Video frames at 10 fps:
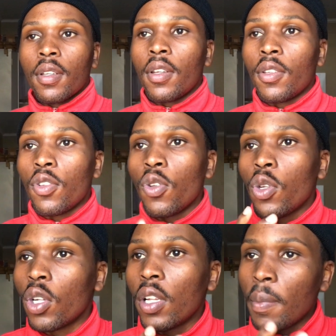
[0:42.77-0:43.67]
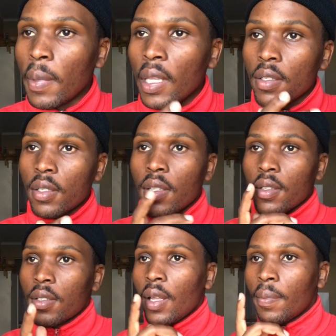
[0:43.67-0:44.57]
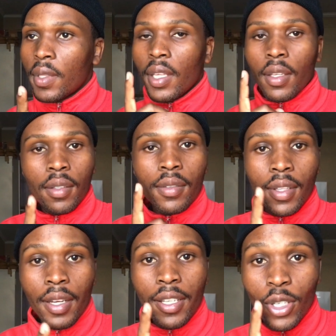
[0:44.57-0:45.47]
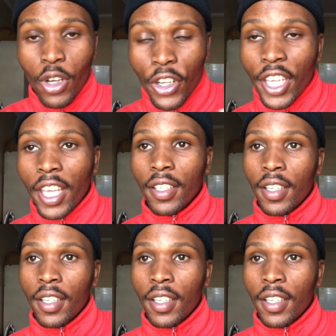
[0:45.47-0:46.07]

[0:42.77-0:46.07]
it usually means there's something that is cooking.